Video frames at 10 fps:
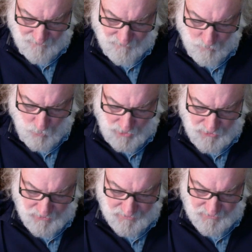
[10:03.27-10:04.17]
of
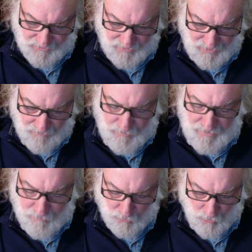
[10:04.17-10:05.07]
oppressions,
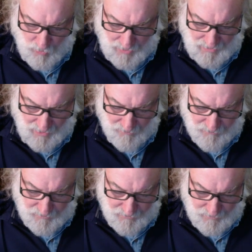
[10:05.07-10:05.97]
people cry
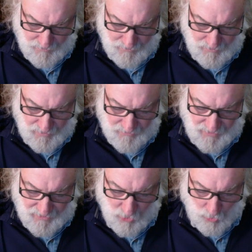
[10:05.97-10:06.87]
out.
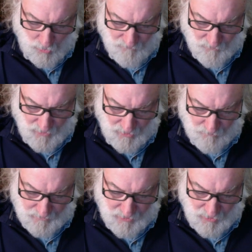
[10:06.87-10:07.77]
They call for
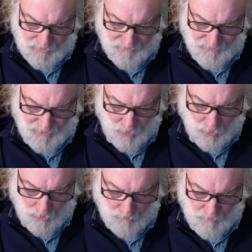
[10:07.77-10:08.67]
help because of the
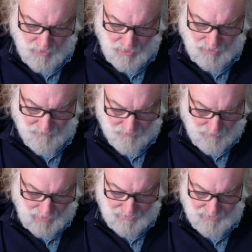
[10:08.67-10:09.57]
arm of the
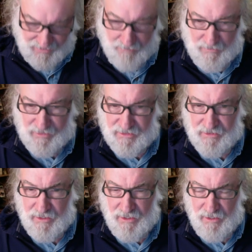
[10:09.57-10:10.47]
mighty. That
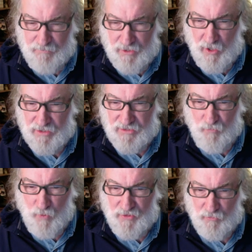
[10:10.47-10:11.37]
means because
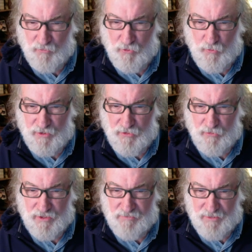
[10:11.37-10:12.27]
of what they're doing to
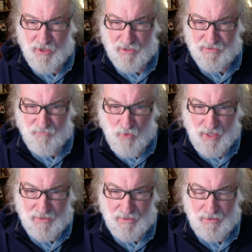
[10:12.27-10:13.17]
us, because of
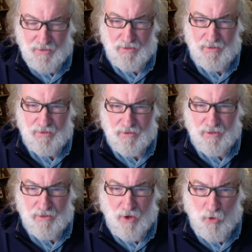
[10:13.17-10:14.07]
what
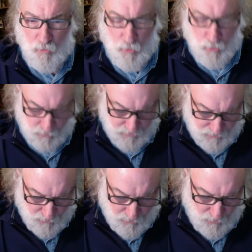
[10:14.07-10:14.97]
our rulers
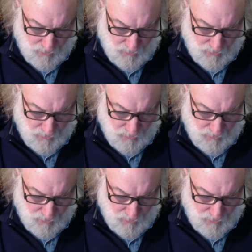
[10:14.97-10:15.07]
do to